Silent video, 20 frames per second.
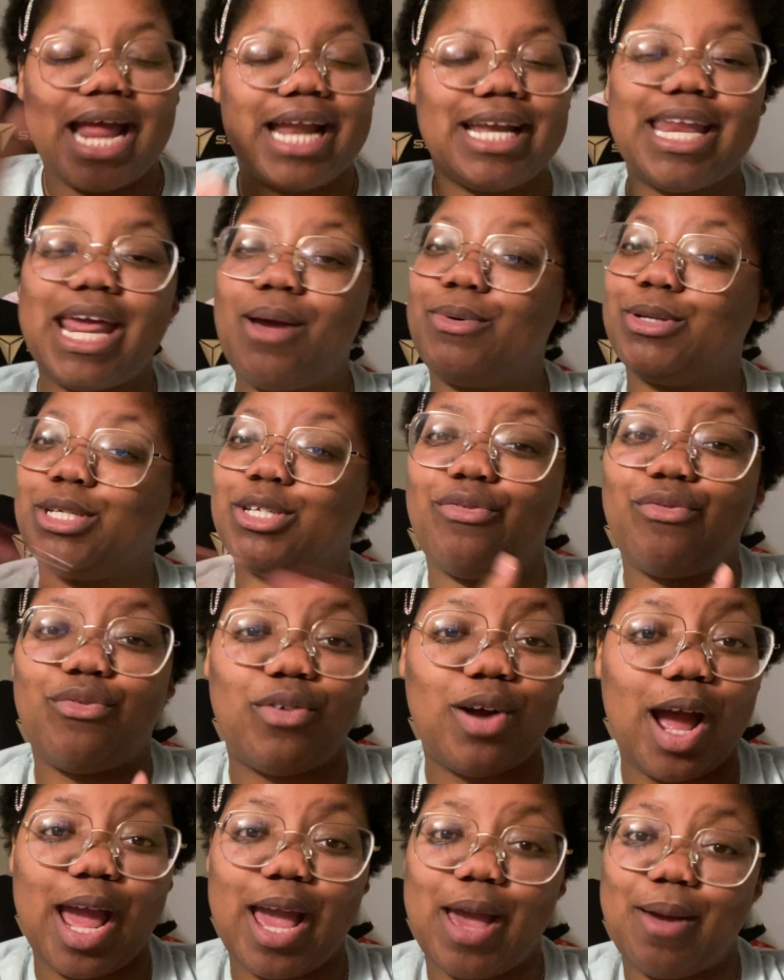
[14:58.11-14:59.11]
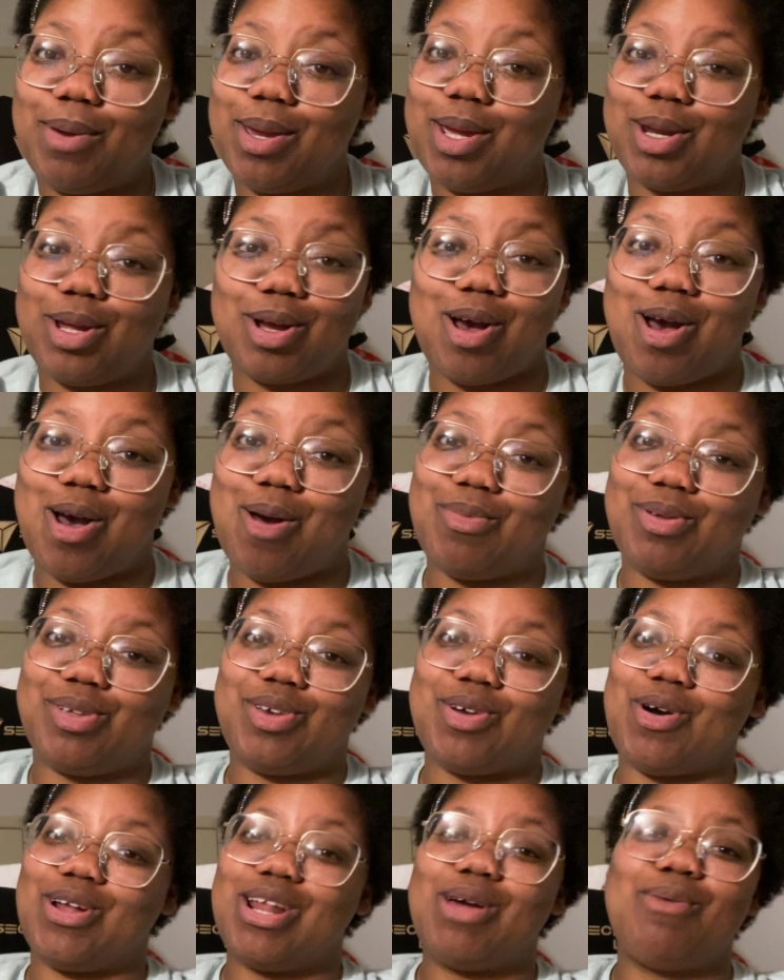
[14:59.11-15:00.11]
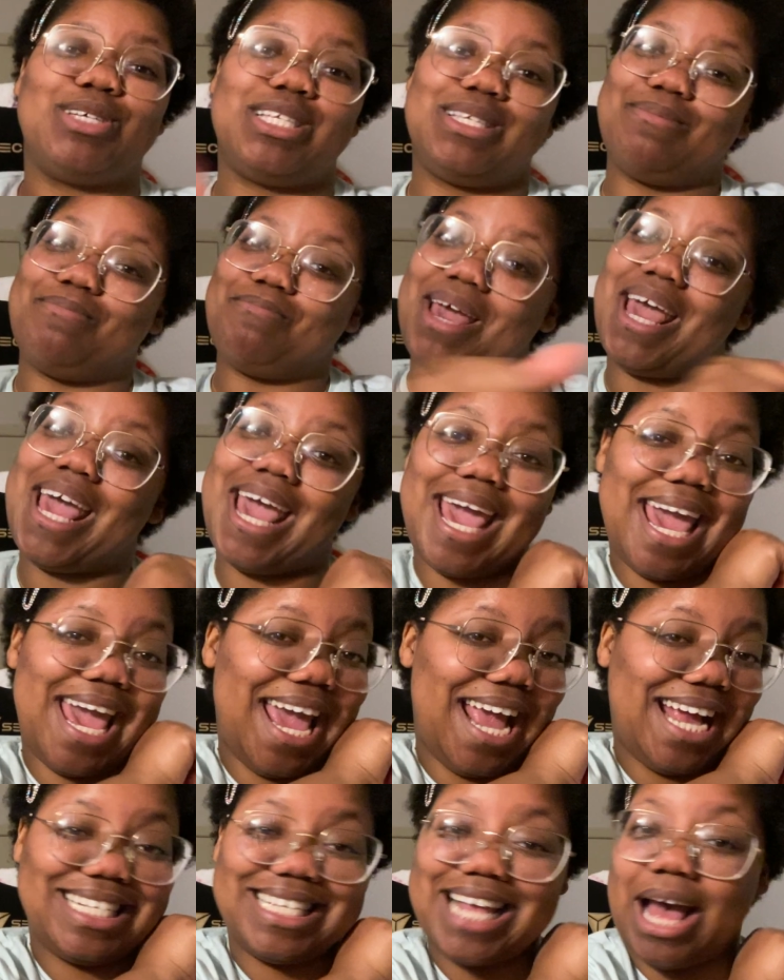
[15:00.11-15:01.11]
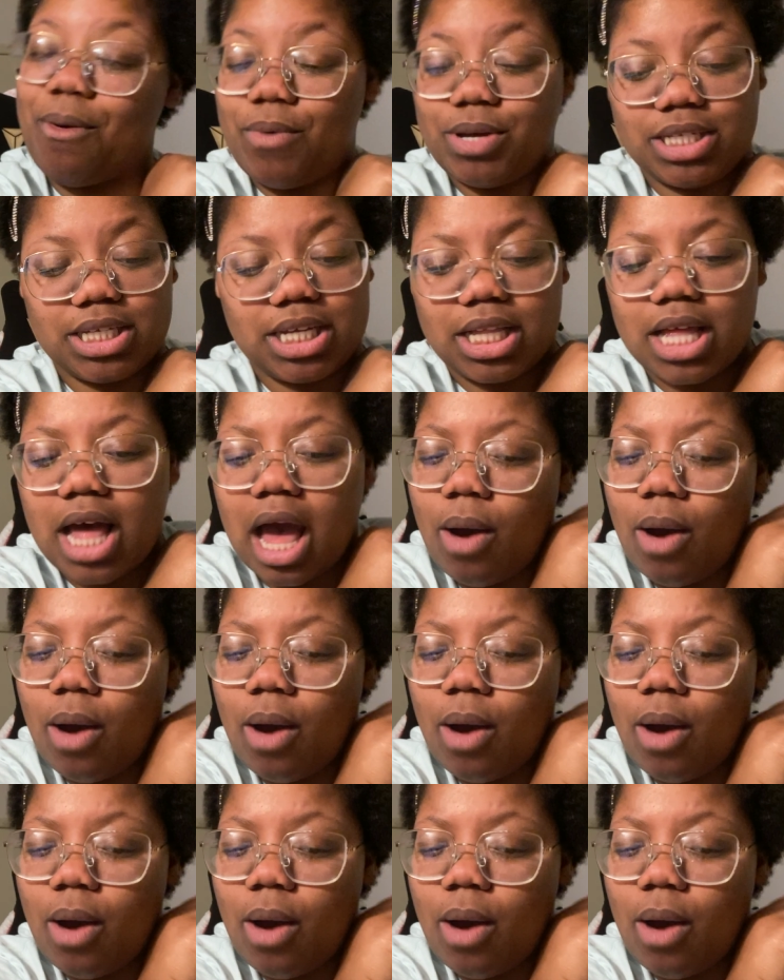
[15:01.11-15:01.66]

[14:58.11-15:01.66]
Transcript: They was frying me in the comments, y'all. They was mad because I wasn't,